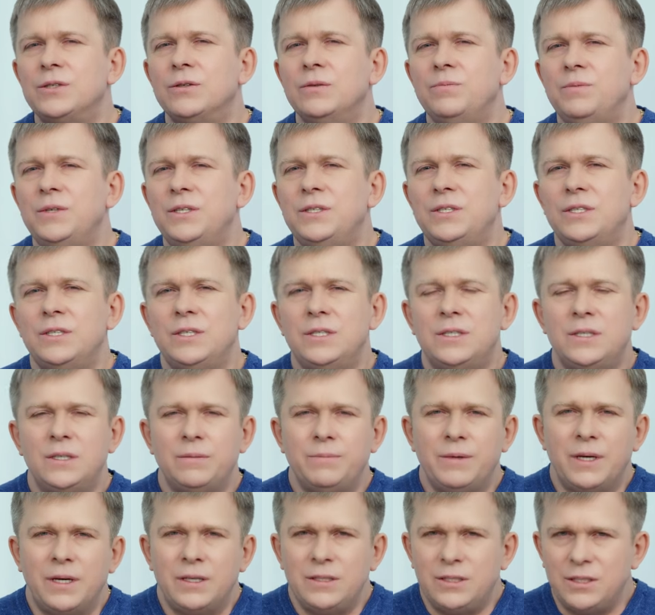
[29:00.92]
you manage to
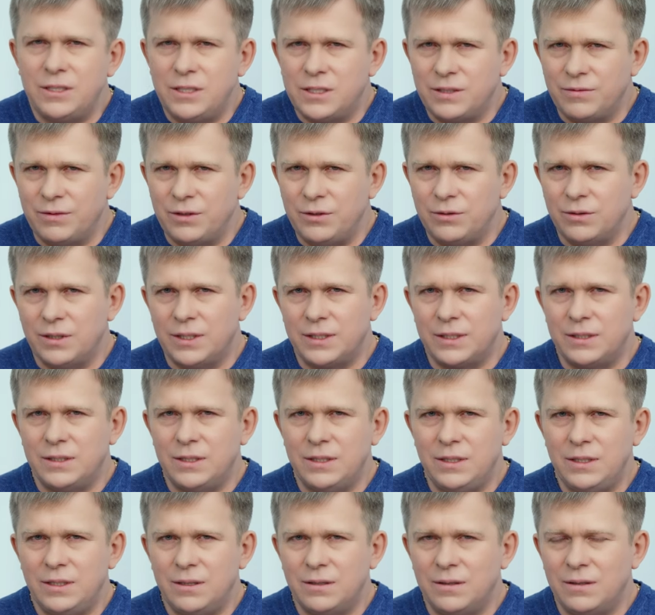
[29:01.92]
step over
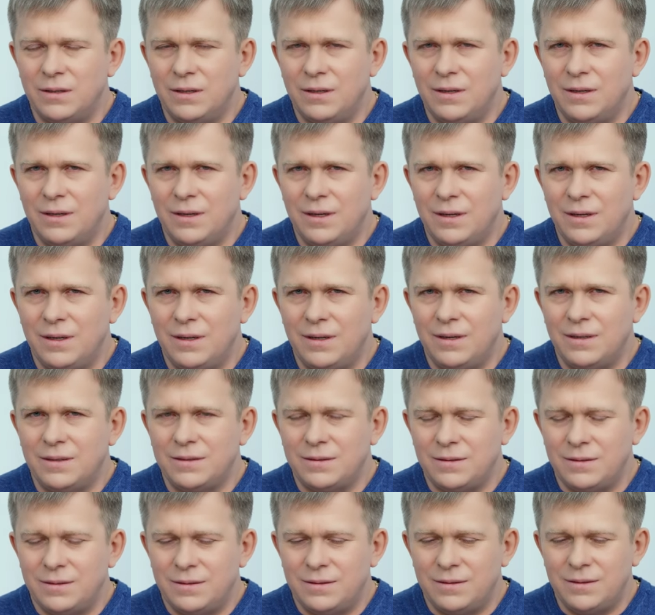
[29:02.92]
yourself, over your
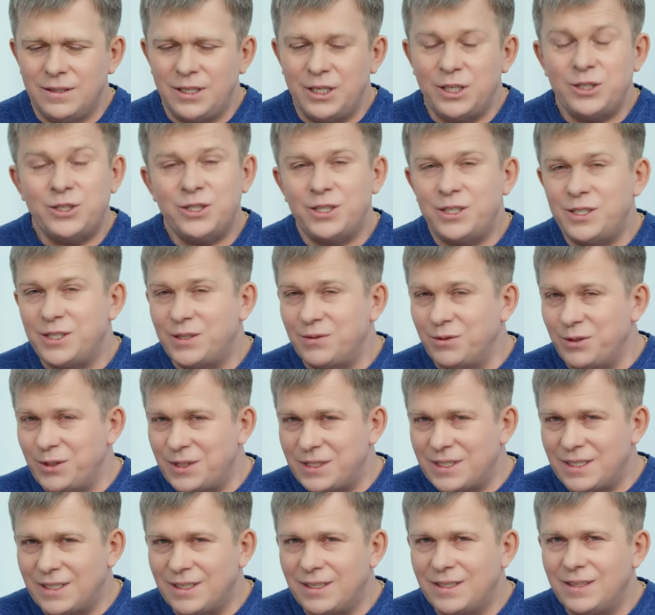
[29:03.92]
pridefulness and your
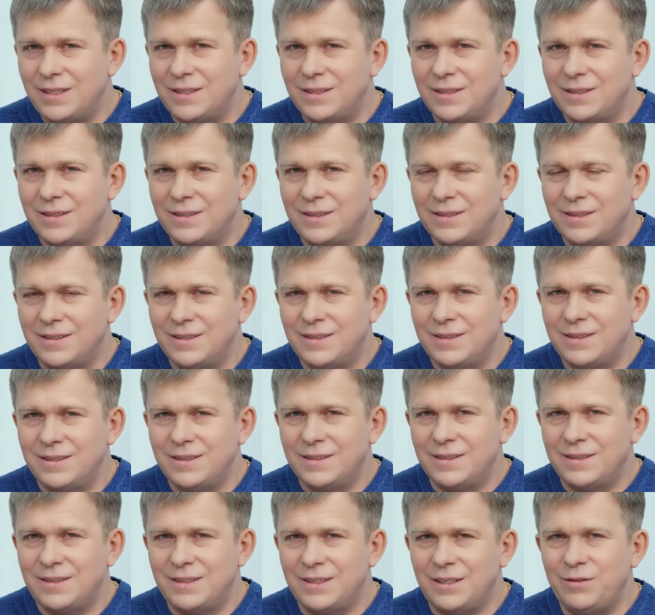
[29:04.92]
fear.
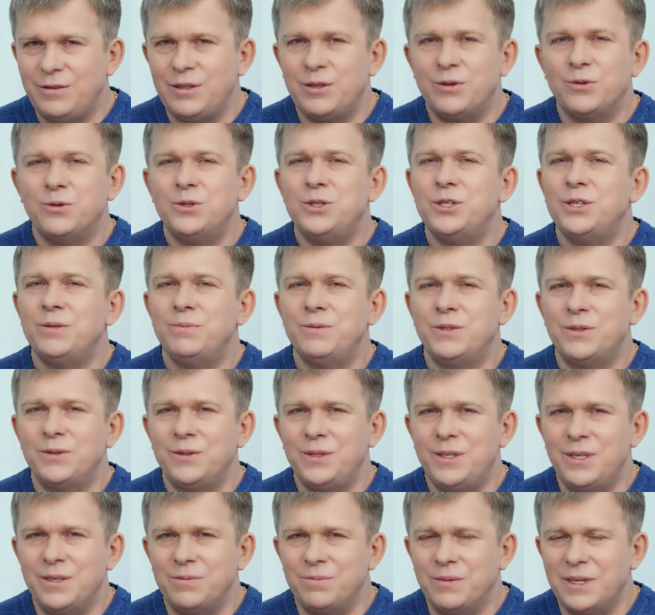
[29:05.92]
A lot of
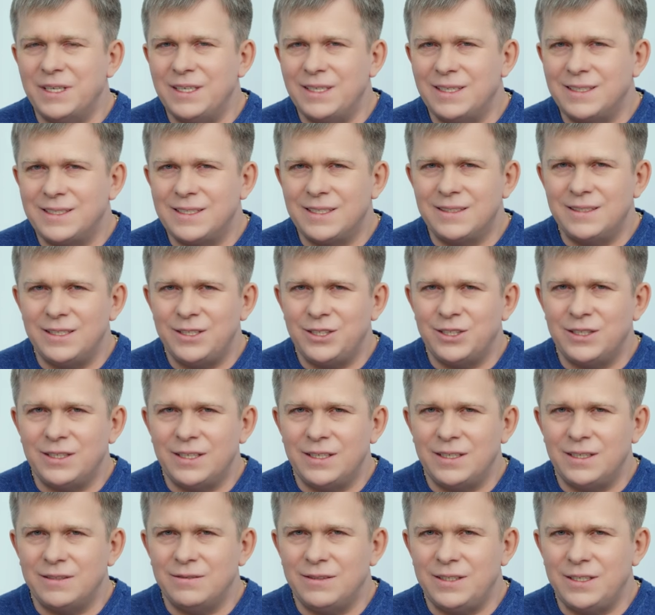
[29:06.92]
people are actually
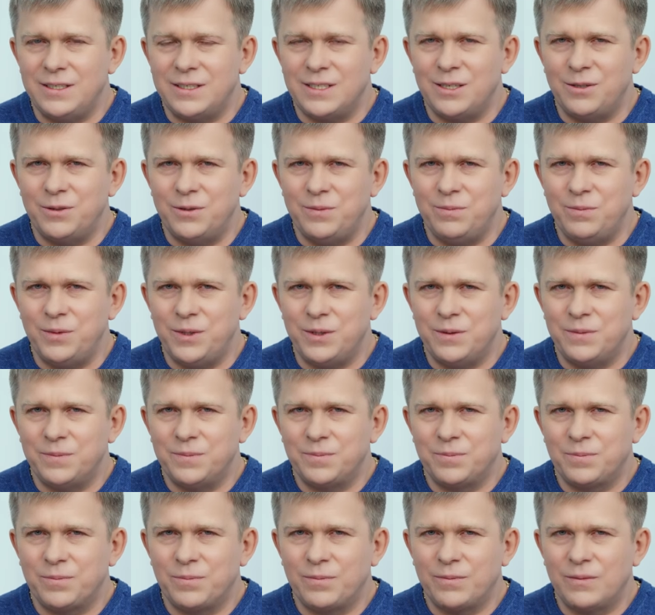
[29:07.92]
afraid to start
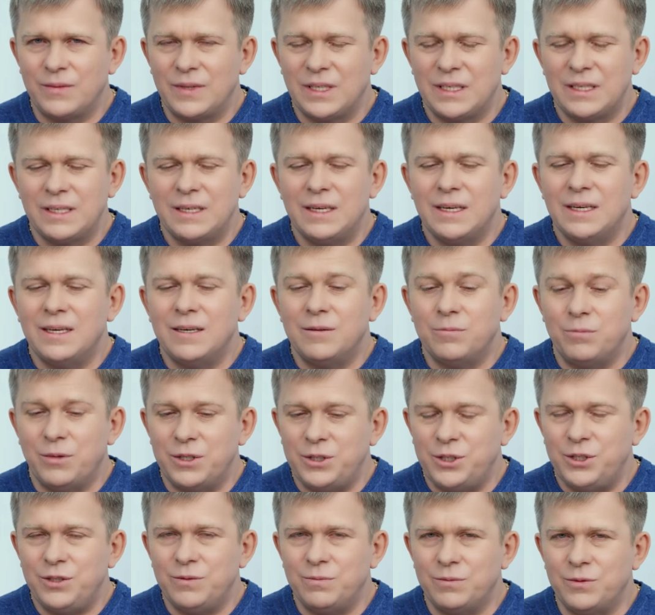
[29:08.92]
talking to people.
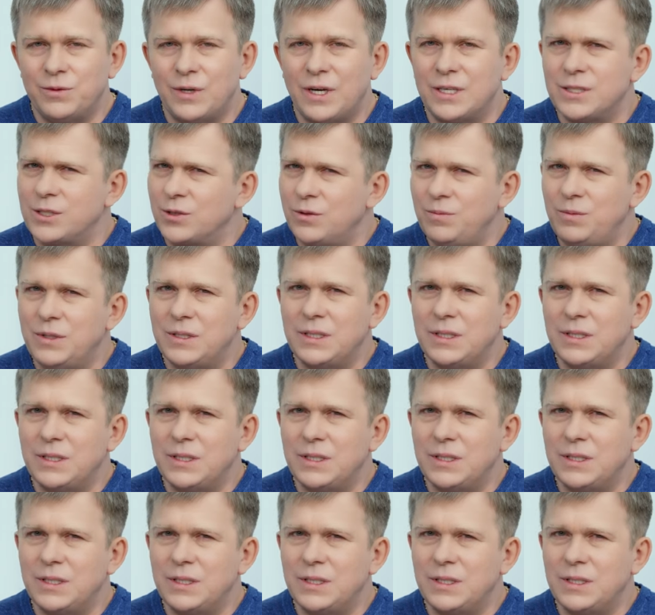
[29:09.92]
Why?